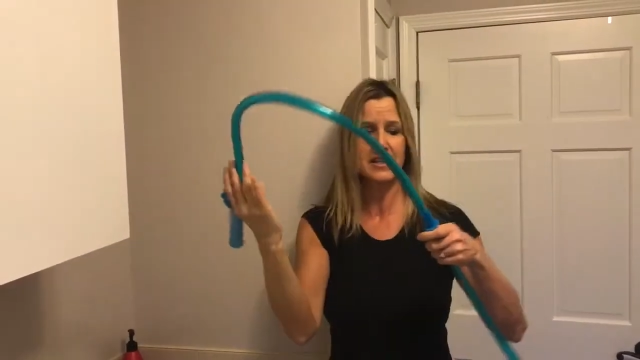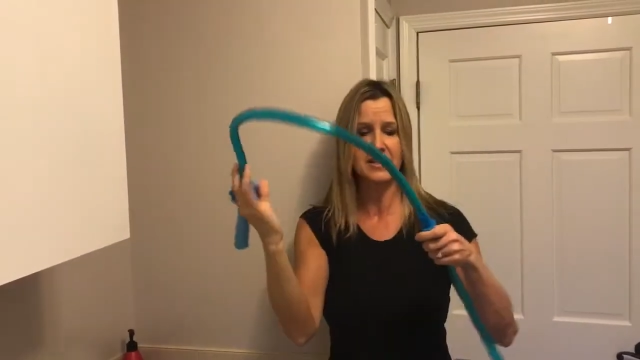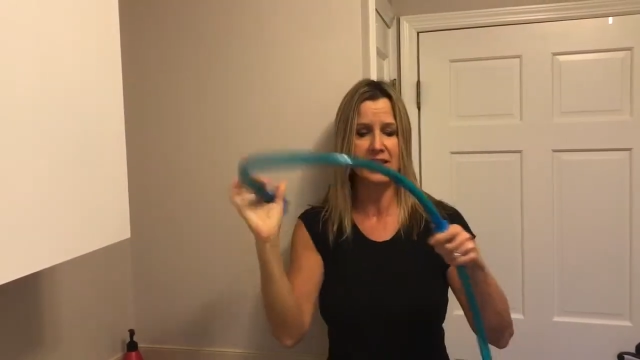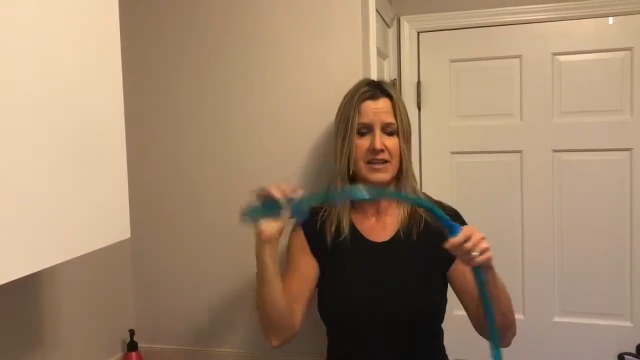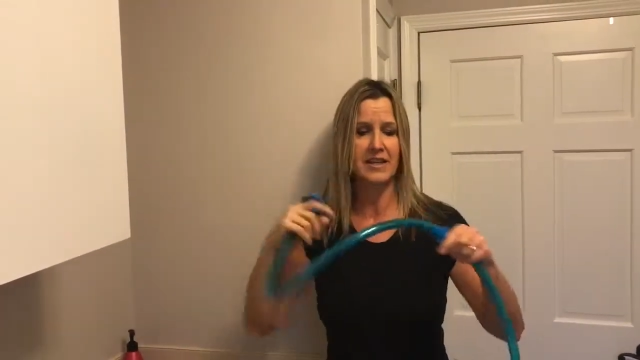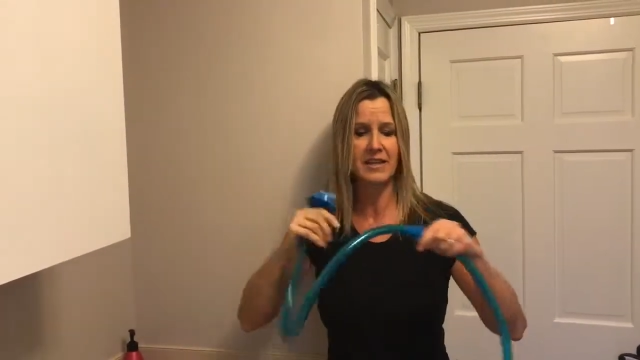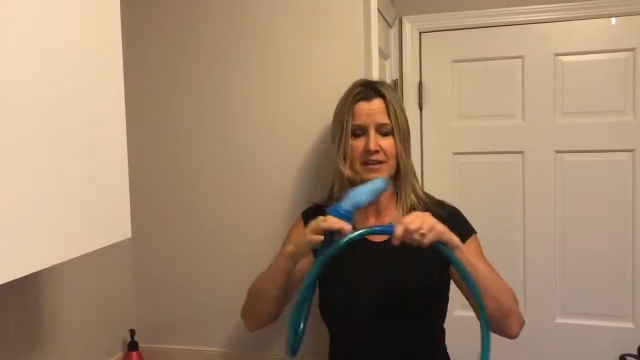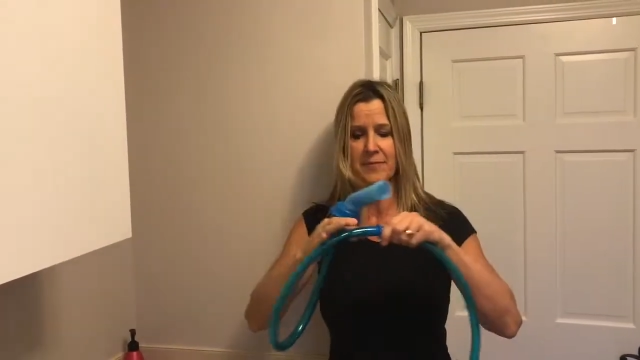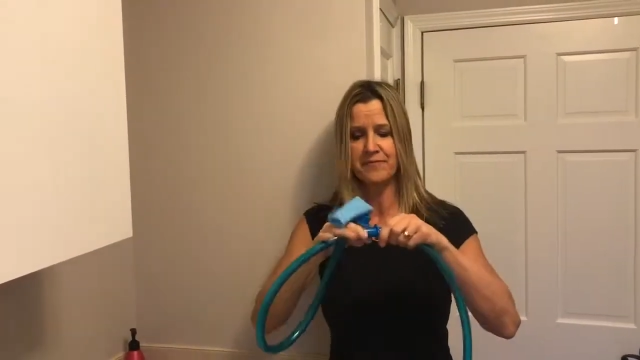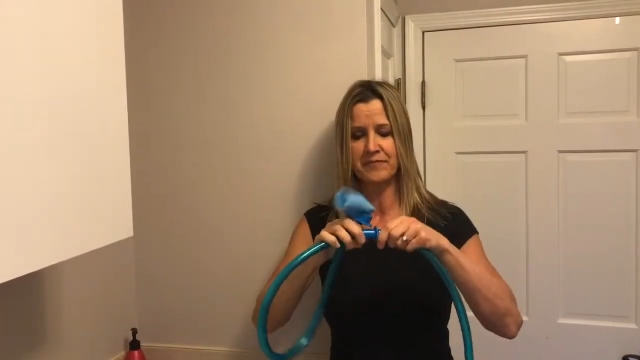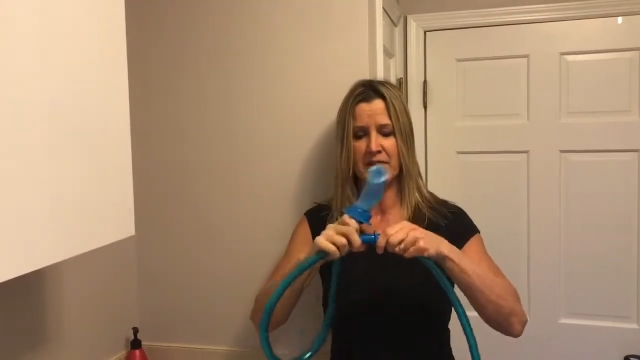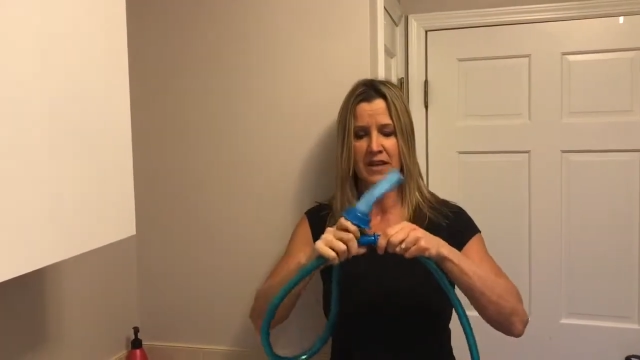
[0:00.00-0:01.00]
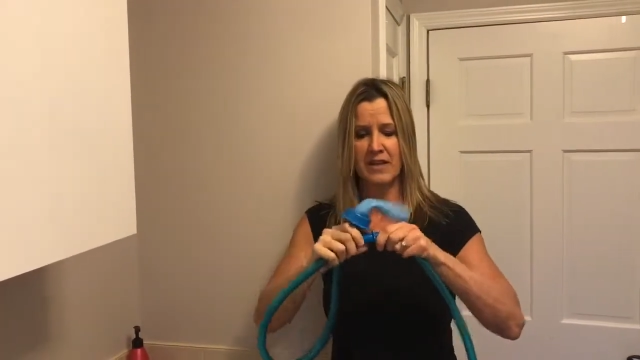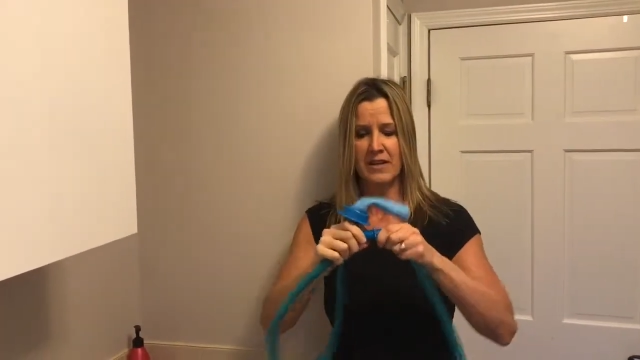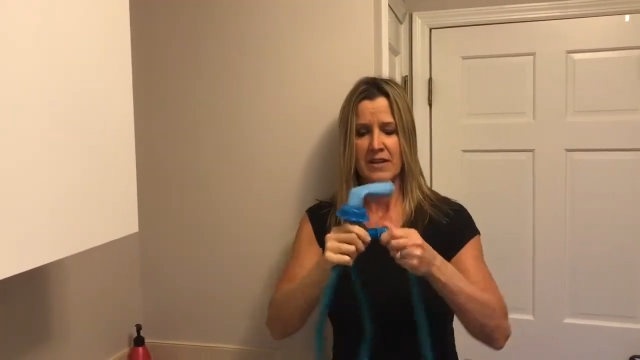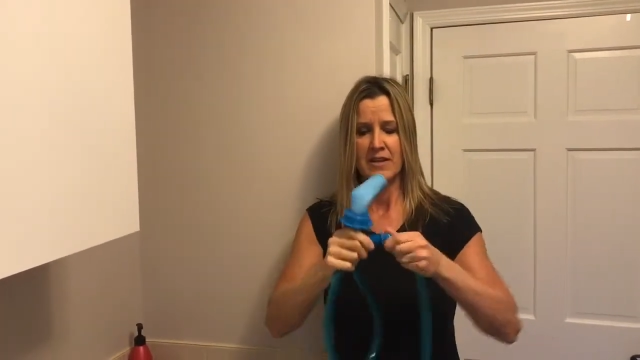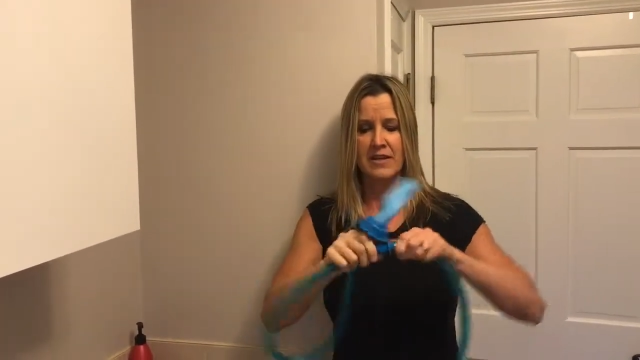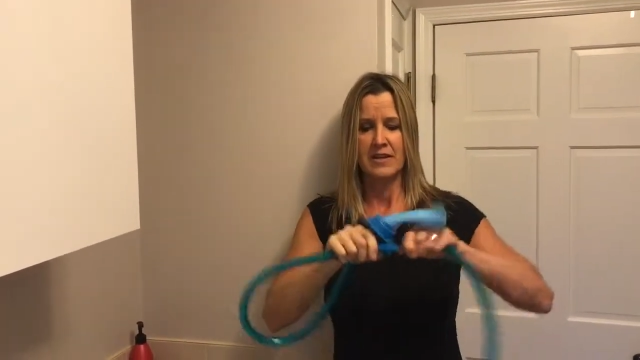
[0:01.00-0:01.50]
sink,
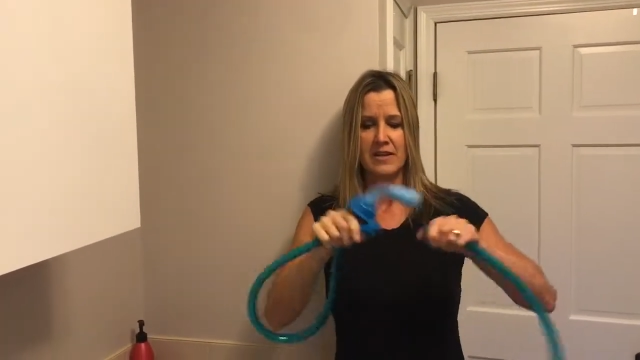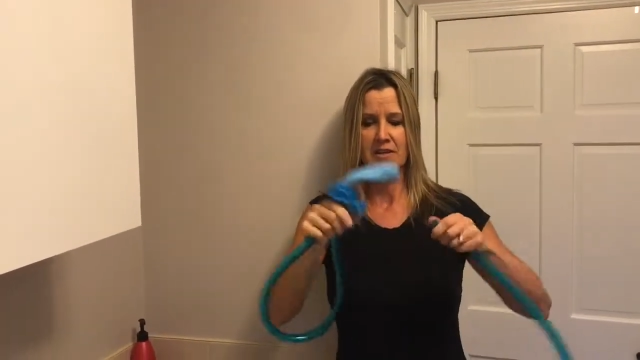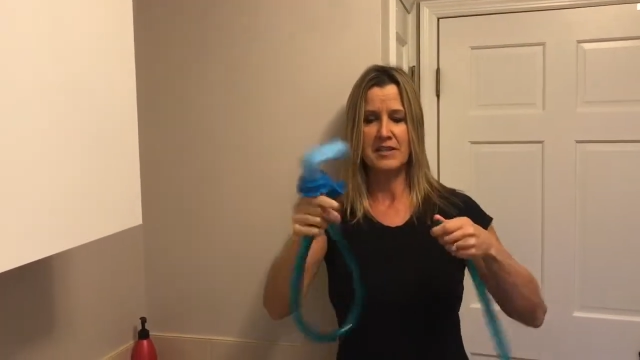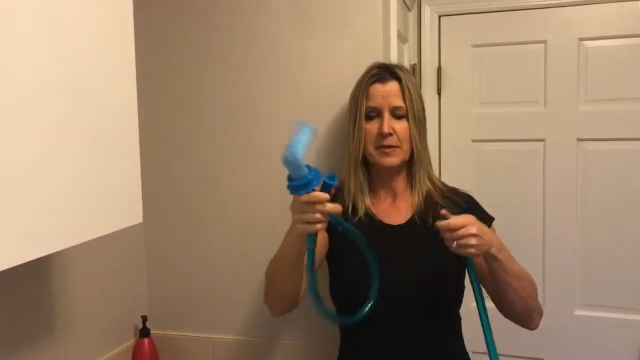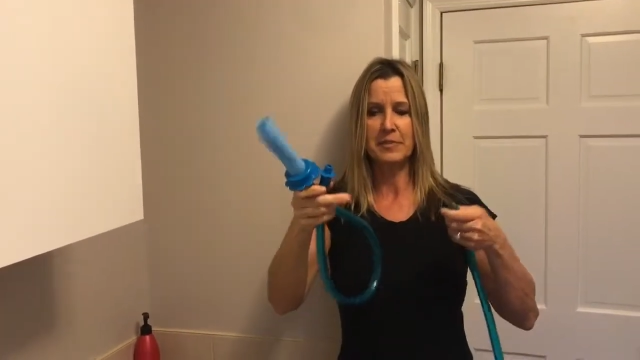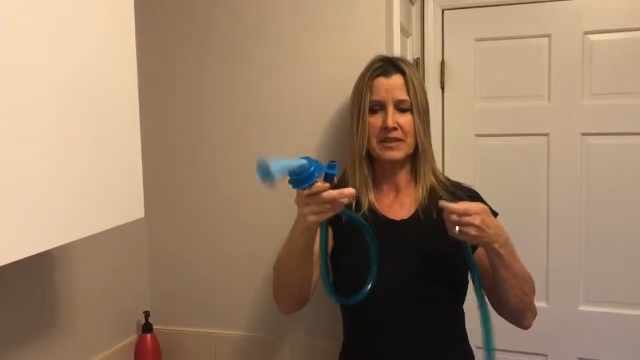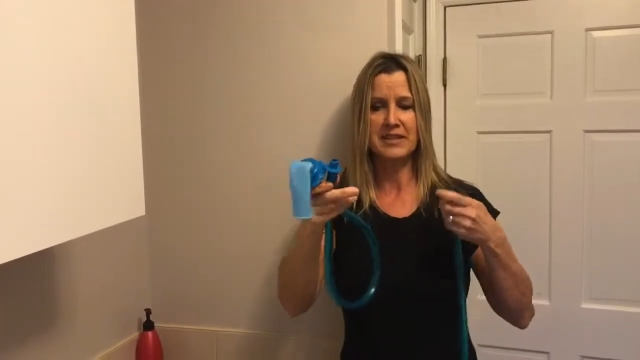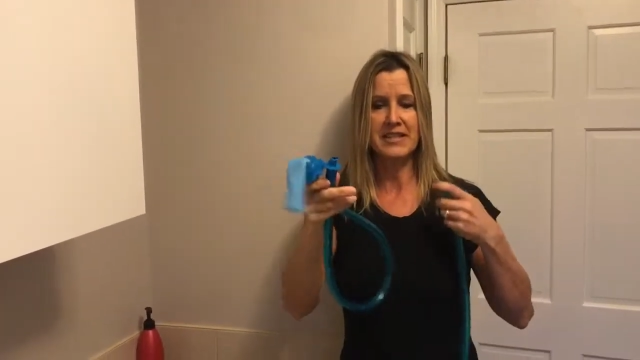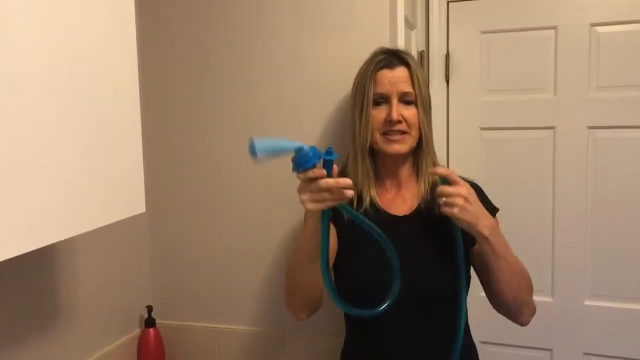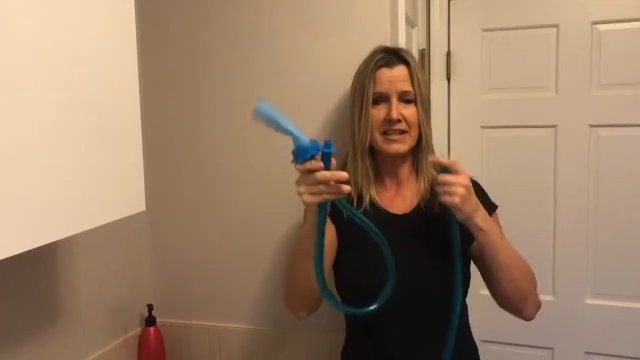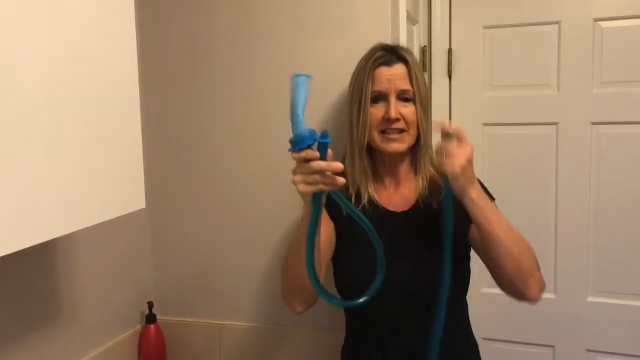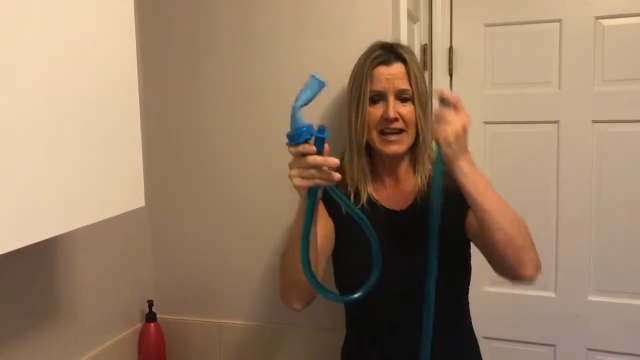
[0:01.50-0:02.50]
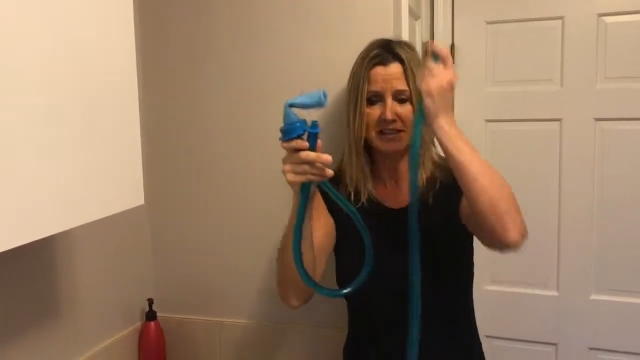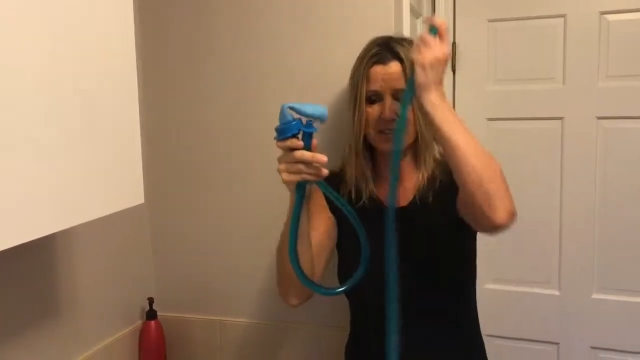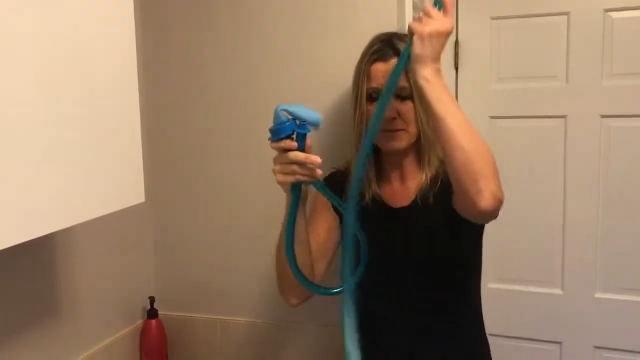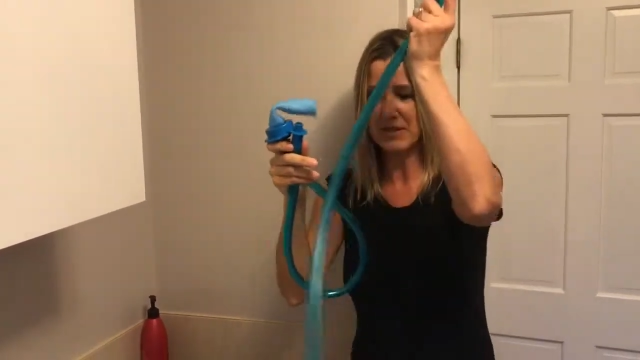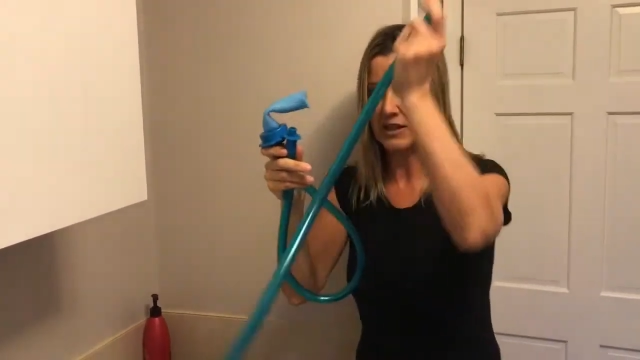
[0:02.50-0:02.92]
you simply disconnect it